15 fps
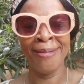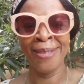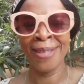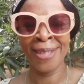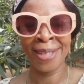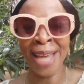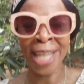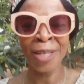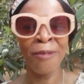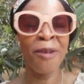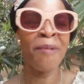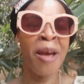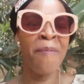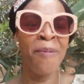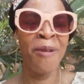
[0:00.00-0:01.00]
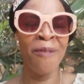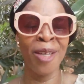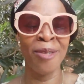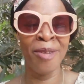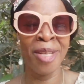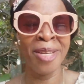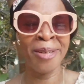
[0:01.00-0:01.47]
Search for my
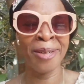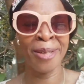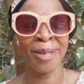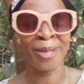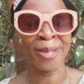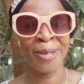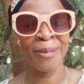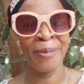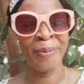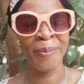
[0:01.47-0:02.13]
previous videos.